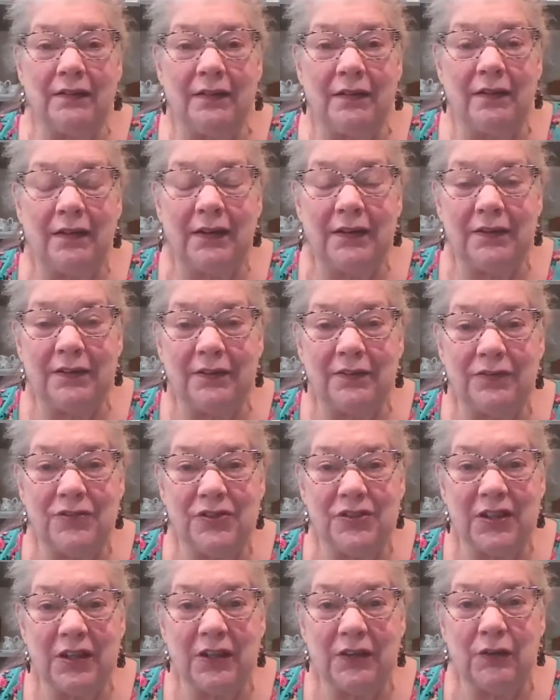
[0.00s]
kind of
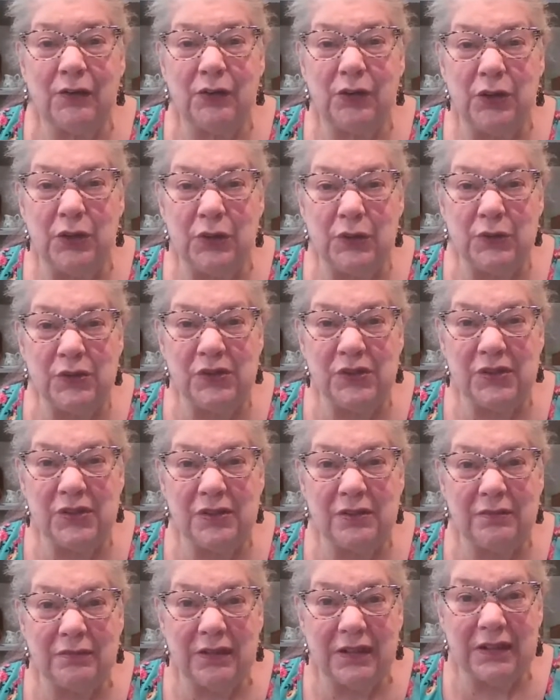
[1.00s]

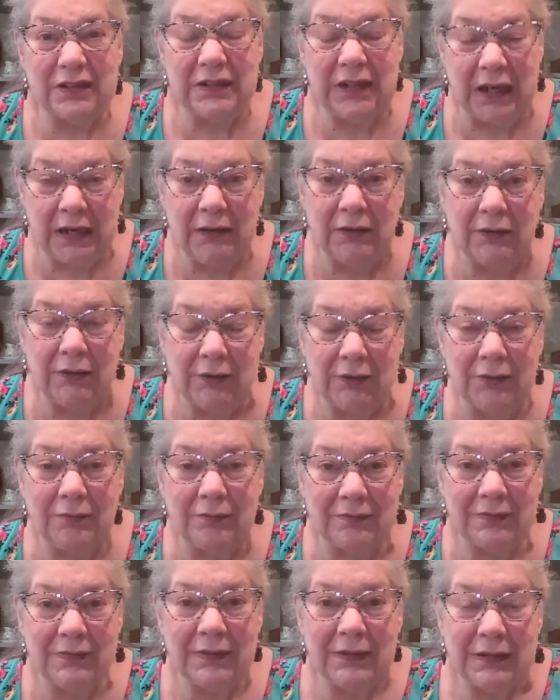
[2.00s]
single-use container.
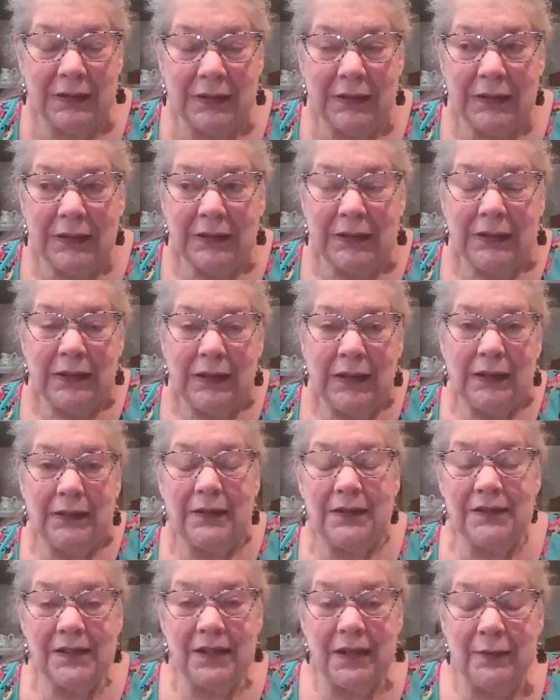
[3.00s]
And
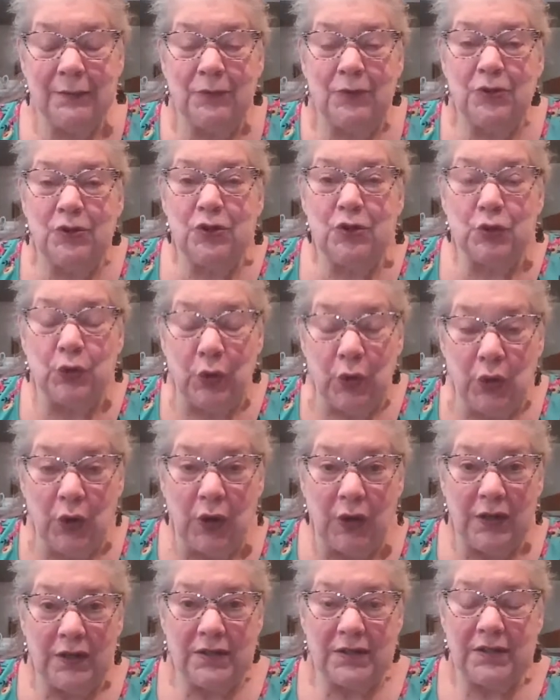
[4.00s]
the same with
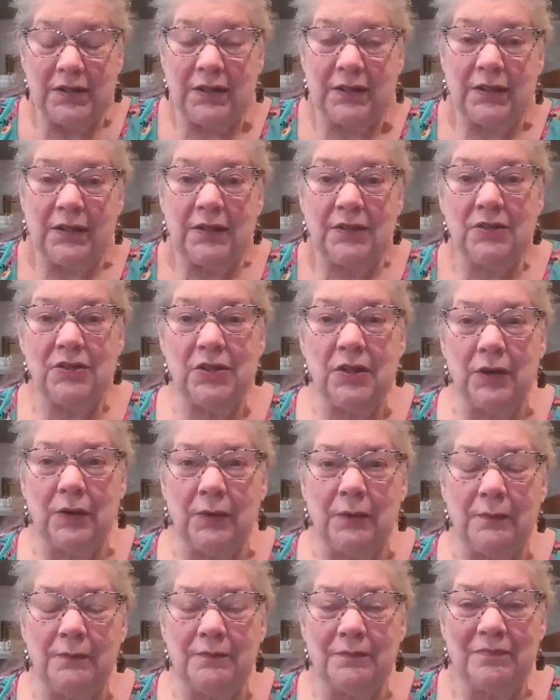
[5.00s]
straws.
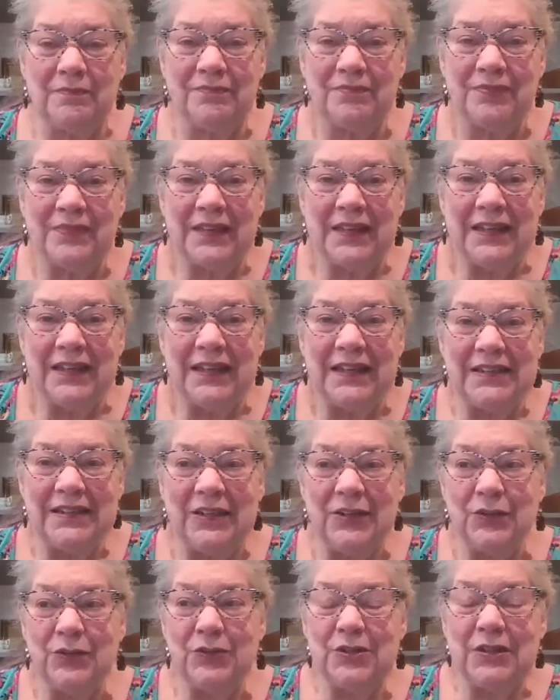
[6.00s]
So it's
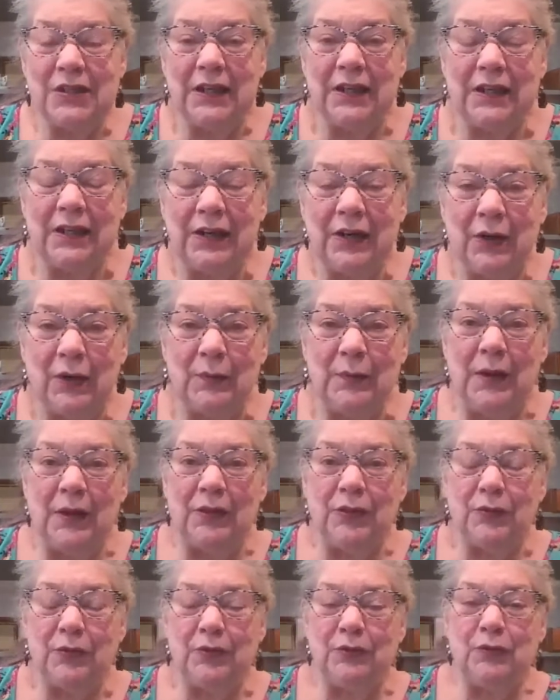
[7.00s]
interesting, about
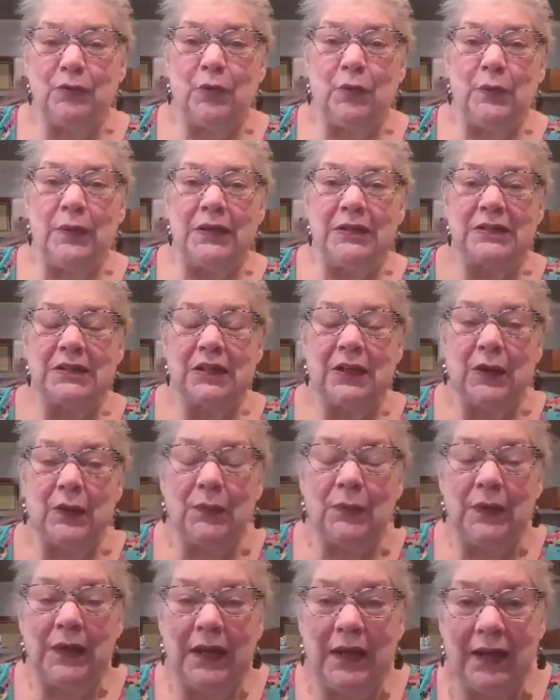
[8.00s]
3 or 4 weeks ago,
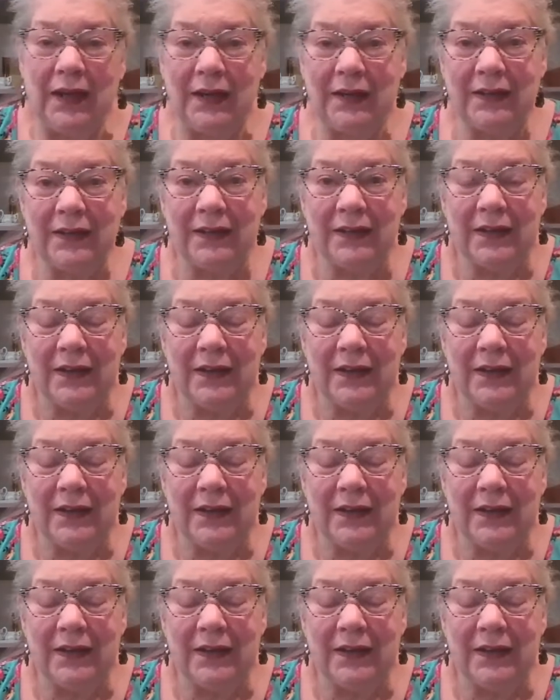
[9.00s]
we had